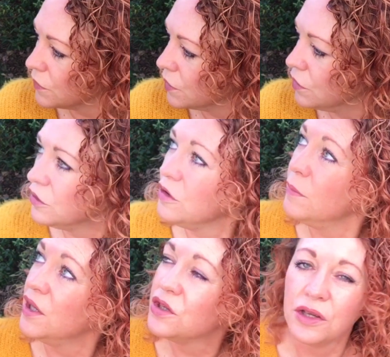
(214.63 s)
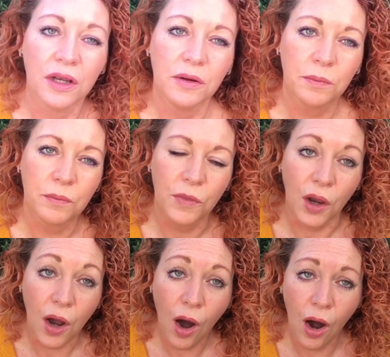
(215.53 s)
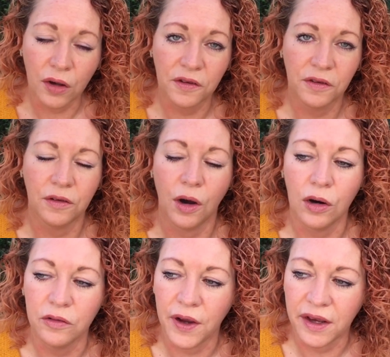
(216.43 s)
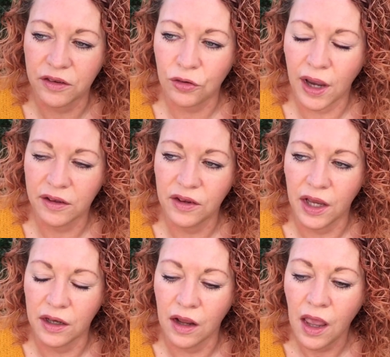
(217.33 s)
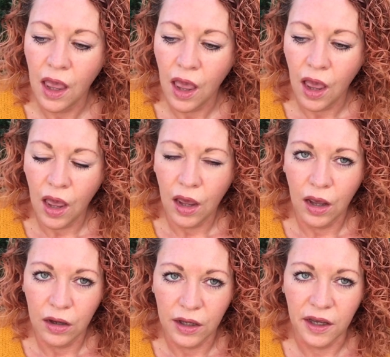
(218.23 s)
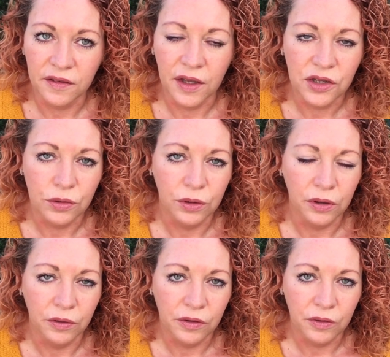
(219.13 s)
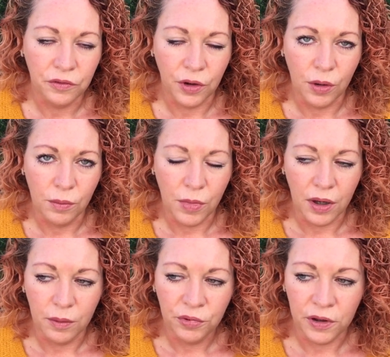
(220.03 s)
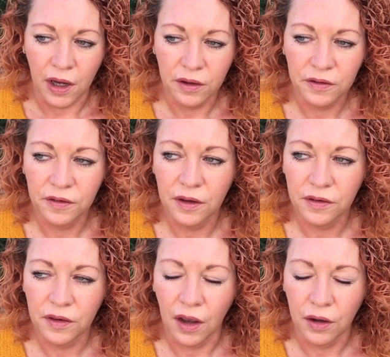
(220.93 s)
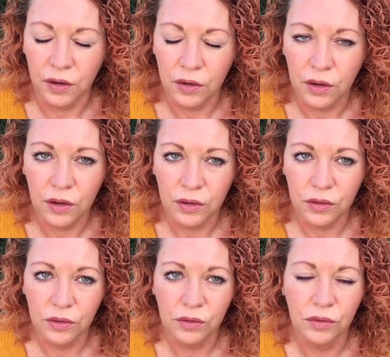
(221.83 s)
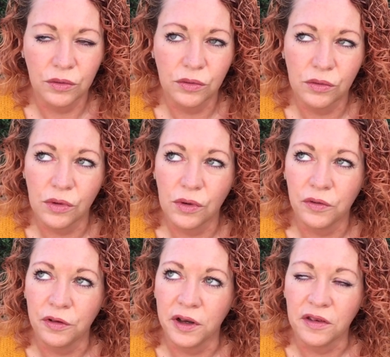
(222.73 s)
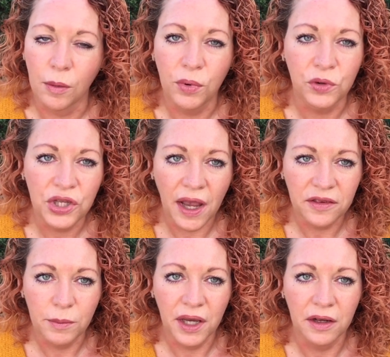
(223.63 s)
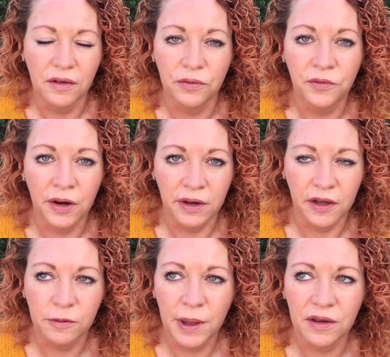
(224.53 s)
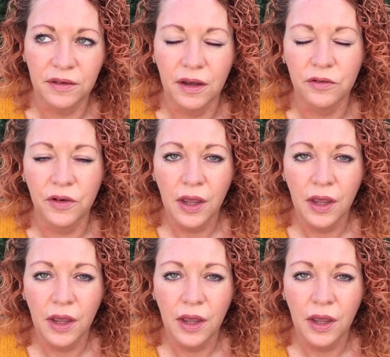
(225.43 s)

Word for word: not to mention the cost of extracting essential oils from products. So, for example, jasmine is very expensive,